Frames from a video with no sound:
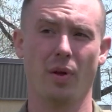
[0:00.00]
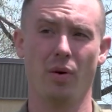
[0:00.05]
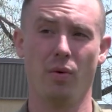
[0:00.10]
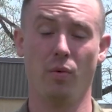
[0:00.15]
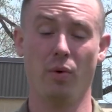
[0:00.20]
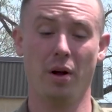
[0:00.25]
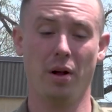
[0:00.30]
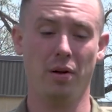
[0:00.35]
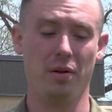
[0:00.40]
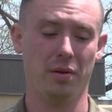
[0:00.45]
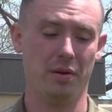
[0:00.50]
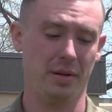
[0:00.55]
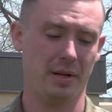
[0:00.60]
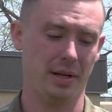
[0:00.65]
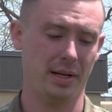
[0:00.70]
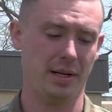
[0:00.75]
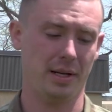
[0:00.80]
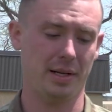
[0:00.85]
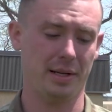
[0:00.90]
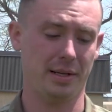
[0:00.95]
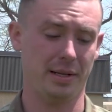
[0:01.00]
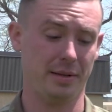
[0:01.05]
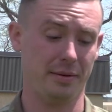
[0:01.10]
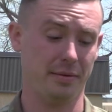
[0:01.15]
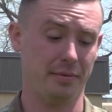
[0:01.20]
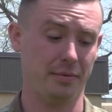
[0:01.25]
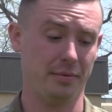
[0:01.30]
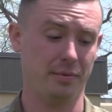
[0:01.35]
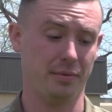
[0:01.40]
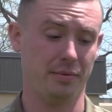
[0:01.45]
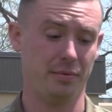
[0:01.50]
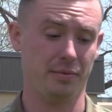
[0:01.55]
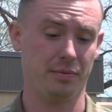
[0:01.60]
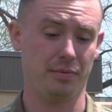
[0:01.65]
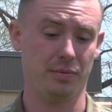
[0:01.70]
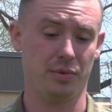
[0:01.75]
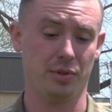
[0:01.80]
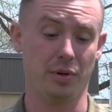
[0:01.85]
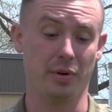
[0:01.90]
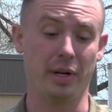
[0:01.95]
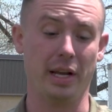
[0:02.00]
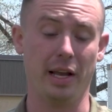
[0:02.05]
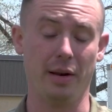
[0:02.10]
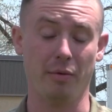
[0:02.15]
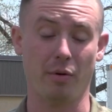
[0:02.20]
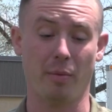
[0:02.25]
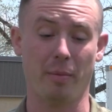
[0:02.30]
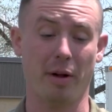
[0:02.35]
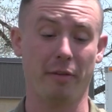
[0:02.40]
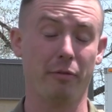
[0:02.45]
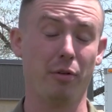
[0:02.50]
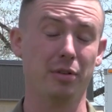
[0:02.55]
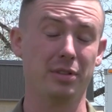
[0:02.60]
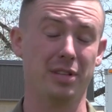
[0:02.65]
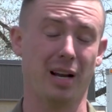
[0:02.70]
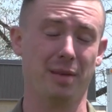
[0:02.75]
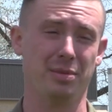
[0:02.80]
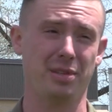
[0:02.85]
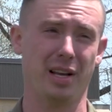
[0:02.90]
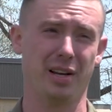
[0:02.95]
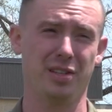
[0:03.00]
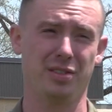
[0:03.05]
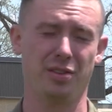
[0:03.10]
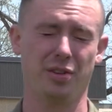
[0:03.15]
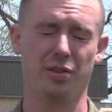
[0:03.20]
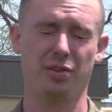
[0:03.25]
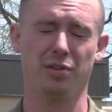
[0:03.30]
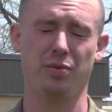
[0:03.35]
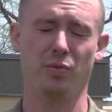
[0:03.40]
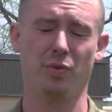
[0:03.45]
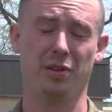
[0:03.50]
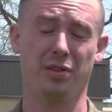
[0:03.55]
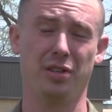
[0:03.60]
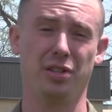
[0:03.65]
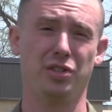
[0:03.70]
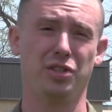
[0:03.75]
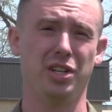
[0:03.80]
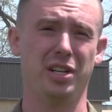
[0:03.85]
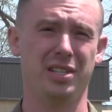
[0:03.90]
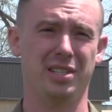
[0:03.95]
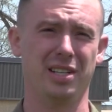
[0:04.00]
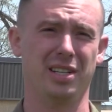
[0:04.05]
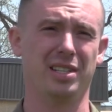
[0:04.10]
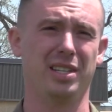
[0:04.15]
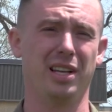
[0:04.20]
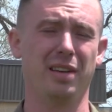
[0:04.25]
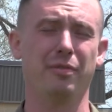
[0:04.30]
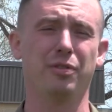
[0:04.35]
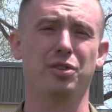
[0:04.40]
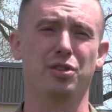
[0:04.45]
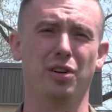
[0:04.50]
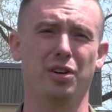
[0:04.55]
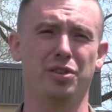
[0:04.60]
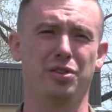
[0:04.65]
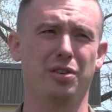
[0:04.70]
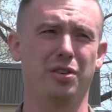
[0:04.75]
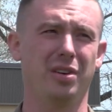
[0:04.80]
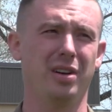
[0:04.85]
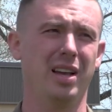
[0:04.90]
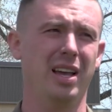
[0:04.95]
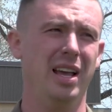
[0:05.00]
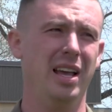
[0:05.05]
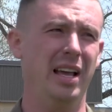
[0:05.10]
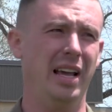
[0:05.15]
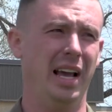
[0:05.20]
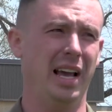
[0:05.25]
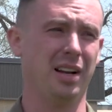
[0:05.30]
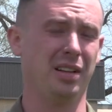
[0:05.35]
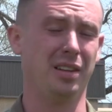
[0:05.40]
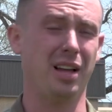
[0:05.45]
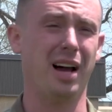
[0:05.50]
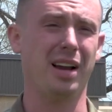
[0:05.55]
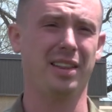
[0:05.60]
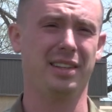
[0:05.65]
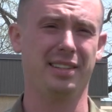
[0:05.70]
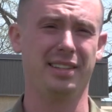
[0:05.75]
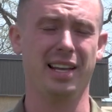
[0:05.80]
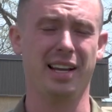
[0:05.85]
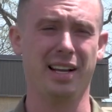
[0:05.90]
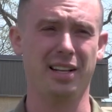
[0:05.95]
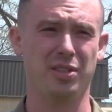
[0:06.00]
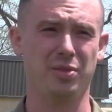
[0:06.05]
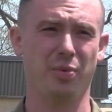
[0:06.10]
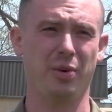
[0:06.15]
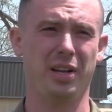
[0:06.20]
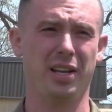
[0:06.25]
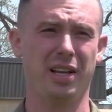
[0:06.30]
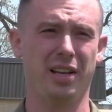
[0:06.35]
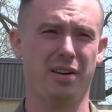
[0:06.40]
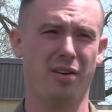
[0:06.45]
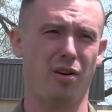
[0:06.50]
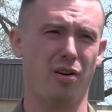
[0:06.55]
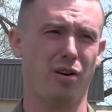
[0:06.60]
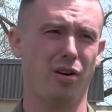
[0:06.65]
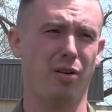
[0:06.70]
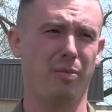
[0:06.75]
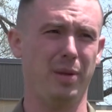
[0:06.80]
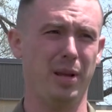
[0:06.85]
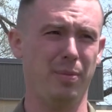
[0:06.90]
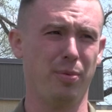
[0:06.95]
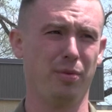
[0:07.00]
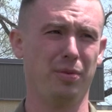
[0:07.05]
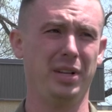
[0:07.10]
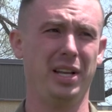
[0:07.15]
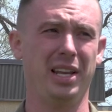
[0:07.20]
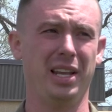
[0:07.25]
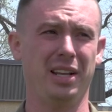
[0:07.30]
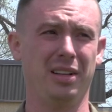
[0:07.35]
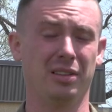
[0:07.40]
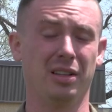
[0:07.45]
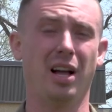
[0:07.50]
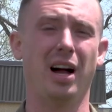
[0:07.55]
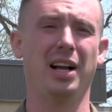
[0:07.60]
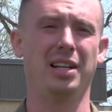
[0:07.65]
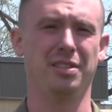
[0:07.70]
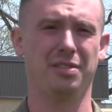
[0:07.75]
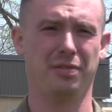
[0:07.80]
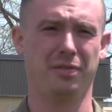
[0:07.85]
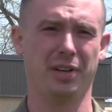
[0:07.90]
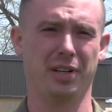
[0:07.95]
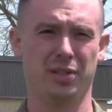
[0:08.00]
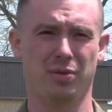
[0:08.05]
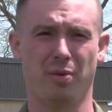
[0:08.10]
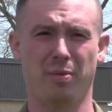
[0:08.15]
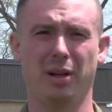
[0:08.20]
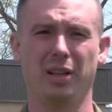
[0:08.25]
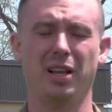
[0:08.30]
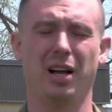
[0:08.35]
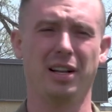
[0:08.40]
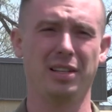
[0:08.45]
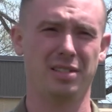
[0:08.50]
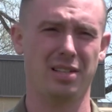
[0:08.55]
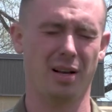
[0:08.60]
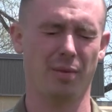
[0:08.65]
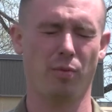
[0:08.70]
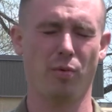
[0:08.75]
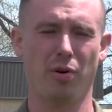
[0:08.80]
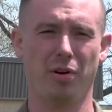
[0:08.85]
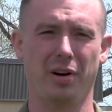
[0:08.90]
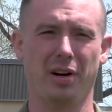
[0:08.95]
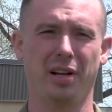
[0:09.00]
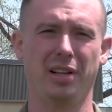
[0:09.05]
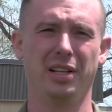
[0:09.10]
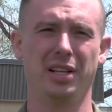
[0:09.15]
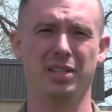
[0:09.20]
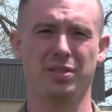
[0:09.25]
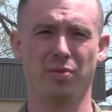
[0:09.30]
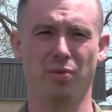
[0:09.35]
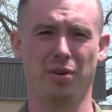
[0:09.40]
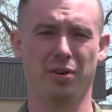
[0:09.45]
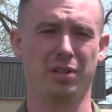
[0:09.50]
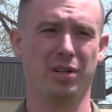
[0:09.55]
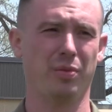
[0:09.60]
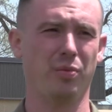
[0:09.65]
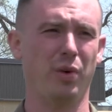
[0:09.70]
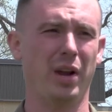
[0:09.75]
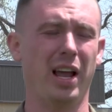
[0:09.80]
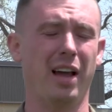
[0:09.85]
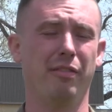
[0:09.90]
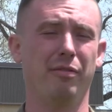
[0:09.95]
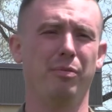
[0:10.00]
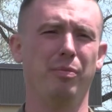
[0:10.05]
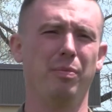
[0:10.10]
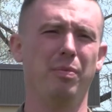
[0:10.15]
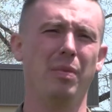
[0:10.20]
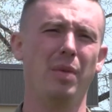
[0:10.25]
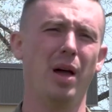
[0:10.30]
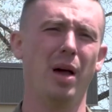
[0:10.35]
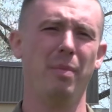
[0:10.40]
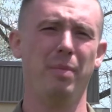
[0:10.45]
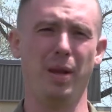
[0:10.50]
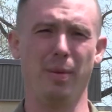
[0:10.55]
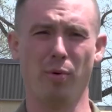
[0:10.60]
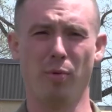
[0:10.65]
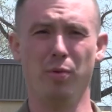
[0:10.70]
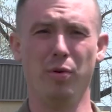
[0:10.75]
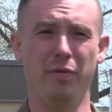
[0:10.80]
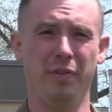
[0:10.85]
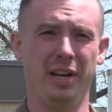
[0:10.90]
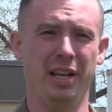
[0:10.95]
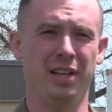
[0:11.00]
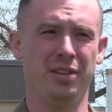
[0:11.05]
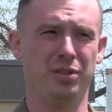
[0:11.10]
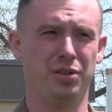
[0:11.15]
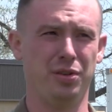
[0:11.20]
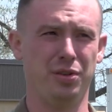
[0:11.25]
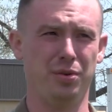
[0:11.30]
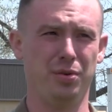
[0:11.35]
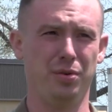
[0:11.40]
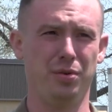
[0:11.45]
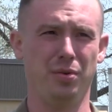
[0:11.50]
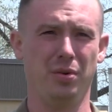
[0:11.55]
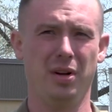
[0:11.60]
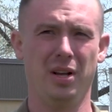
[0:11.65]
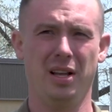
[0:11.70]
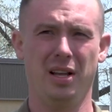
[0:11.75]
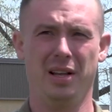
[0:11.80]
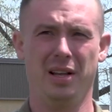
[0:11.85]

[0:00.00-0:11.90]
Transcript: Well, so again, on my full-time side is with the G6, the infrastructure. And a lot of the tickets we get are people needing lines fixed. Well, my line stopped working and this worked, and we have people moving into